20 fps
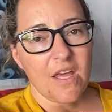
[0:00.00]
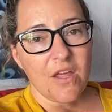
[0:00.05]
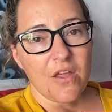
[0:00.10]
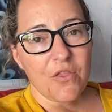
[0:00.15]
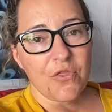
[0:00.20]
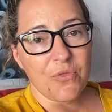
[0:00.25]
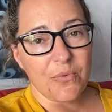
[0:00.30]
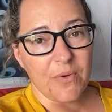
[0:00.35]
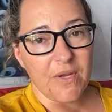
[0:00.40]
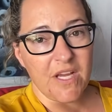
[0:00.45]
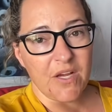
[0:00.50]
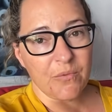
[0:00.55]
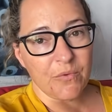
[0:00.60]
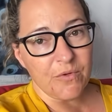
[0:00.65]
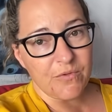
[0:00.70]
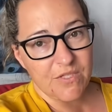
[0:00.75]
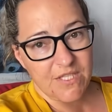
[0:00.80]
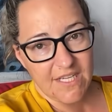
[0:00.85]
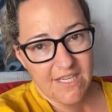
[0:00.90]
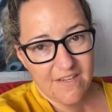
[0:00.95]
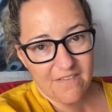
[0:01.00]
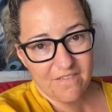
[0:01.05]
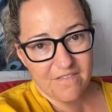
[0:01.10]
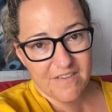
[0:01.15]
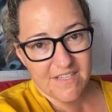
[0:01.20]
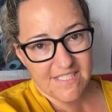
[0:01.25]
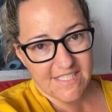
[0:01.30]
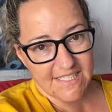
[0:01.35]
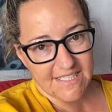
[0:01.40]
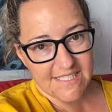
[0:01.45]
3, routine
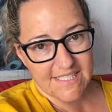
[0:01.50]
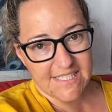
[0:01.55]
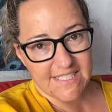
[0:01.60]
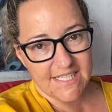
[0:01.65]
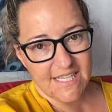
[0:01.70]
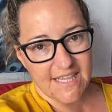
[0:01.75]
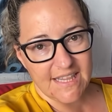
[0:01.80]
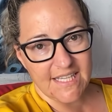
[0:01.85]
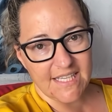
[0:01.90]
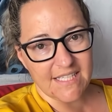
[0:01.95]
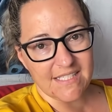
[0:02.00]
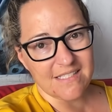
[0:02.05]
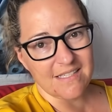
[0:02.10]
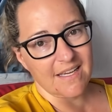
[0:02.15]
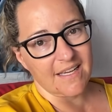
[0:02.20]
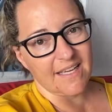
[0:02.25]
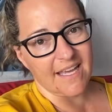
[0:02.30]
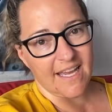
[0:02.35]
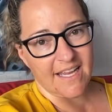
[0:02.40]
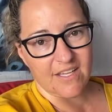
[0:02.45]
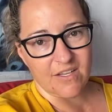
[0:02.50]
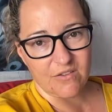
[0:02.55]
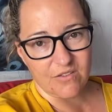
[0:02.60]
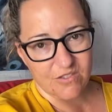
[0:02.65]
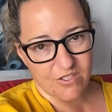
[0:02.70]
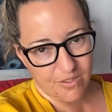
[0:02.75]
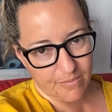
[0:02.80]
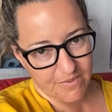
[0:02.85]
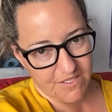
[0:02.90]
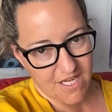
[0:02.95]
visits, things like annual
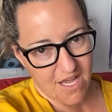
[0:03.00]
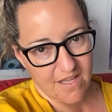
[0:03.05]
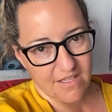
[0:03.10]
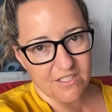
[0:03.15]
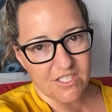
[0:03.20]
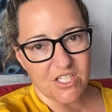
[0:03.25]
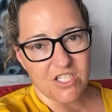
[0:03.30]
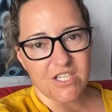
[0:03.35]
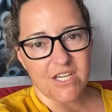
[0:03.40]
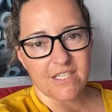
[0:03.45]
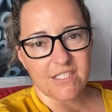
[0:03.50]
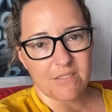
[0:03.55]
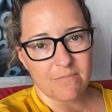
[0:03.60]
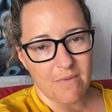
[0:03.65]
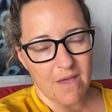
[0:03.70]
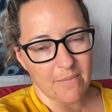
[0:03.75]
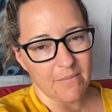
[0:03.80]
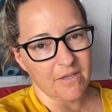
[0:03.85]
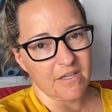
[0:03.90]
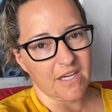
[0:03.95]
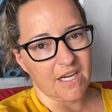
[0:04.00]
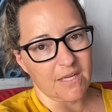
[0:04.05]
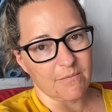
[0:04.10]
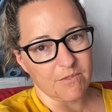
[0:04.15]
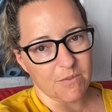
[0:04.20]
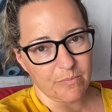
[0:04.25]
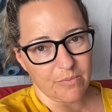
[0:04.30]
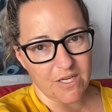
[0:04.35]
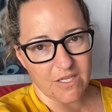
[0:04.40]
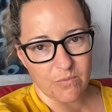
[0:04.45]
dermatology checks,
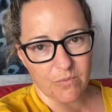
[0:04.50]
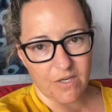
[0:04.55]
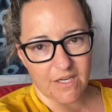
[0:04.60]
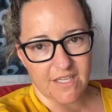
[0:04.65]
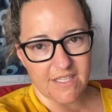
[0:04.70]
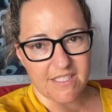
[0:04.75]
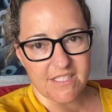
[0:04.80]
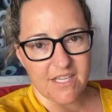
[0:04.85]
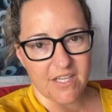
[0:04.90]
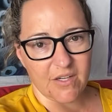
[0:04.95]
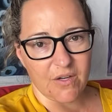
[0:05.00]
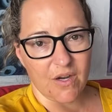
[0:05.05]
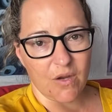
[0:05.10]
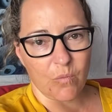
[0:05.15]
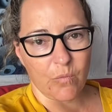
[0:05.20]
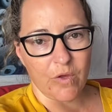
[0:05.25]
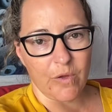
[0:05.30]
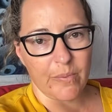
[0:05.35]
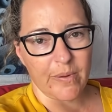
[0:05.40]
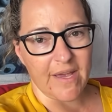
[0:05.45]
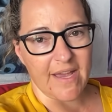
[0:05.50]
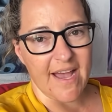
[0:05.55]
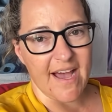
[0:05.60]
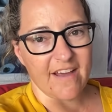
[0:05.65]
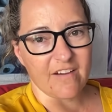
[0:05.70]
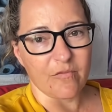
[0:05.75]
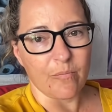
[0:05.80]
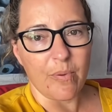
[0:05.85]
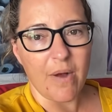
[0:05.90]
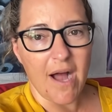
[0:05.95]
mammograms, blood work, etc. will pay out
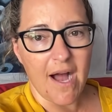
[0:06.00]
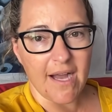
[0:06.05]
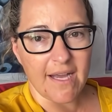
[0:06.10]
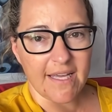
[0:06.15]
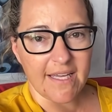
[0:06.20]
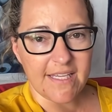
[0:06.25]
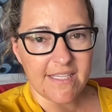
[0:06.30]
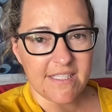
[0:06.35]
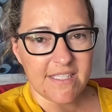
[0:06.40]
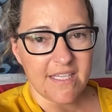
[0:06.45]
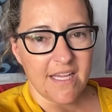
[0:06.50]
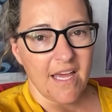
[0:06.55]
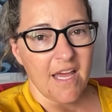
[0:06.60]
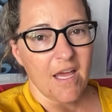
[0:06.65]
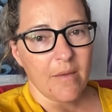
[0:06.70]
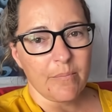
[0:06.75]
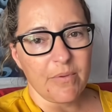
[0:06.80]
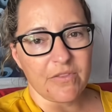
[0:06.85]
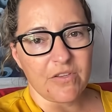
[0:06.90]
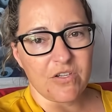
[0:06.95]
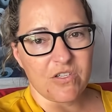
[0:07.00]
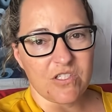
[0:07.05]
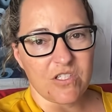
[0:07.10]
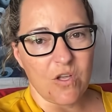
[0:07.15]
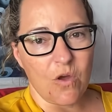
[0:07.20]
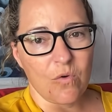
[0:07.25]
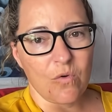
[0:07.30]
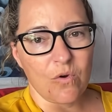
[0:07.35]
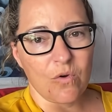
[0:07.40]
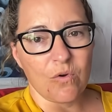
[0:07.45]
of pocket, but there's a
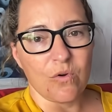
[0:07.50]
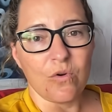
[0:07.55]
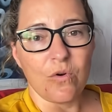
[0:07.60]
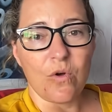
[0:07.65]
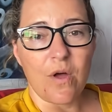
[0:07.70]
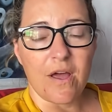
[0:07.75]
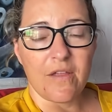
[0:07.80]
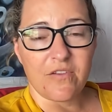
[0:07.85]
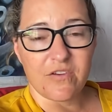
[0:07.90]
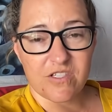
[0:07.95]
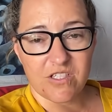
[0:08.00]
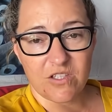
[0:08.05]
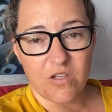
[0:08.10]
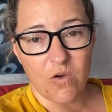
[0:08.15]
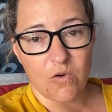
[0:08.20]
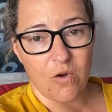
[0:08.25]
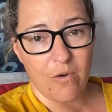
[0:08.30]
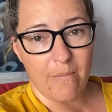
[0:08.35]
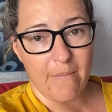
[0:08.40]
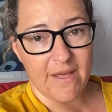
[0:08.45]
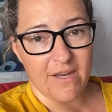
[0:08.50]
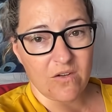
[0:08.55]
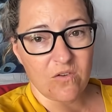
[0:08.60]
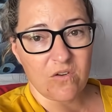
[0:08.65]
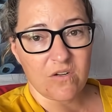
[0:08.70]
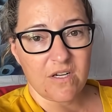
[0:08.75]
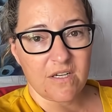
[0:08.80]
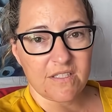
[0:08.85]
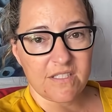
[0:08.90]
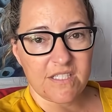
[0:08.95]
local medical
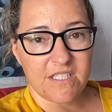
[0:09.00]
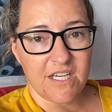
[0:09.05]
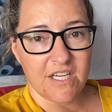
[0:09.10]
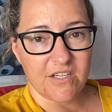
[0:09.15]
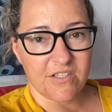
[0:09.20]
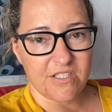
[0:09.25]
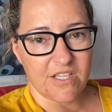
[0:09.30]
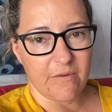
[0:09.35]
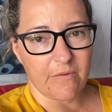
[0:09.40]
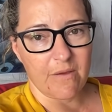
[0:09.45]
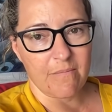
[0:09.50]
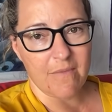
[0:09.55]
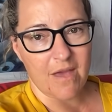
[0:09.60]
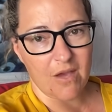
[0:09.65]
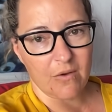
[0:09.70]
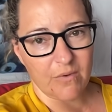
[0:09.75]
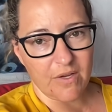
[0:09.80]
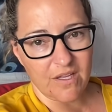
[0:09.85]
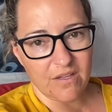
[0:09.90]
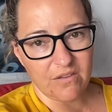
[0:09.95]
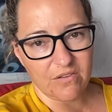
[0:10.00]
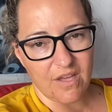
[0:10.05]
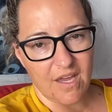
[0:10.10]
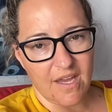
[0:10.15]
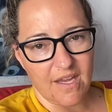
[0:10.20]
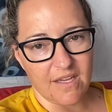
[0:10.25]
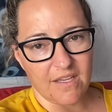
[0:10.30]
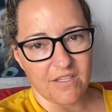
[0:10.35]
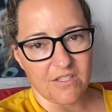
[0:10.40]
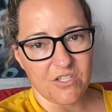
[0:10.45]
concierge that we met with,
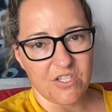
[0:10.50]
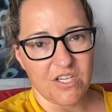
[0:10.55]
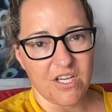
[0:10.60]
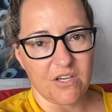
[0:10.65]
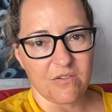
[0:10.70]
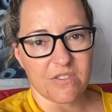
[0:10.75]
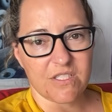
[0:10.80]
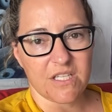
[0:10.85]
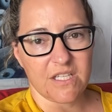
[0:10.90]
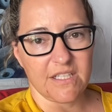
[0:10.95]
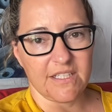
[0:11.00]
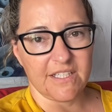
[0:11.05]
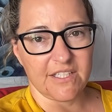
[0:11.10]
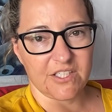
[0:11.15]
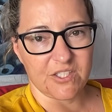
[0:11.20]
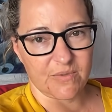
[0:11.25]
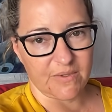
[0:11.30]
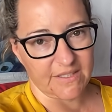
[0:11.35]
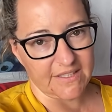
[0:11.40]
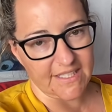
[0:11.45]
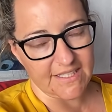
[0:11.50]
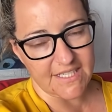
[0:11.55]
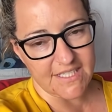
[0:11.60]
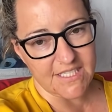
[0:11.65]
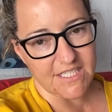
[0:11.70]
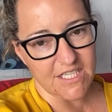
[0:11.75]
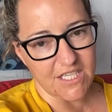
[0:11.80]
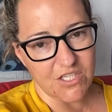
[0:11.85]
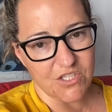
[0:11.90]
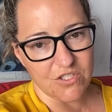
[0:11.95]
and she hosts clinics related
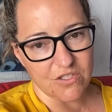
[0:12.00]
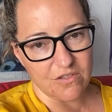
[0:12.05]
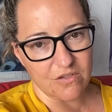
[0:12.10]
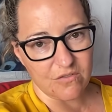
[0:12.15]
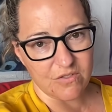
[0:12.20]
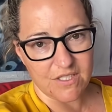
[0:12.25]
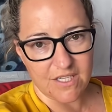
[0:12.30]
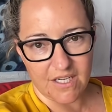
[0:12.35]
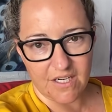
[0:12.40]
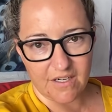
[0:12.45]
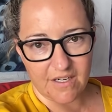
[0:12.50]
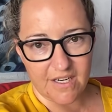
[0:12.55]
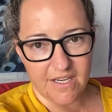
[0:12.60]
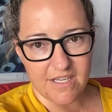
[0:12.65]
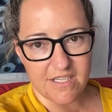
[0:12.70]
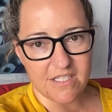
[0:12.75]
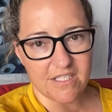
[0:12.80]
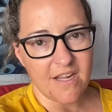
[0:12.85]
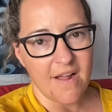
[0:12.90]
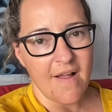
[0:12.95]
to each of those areas.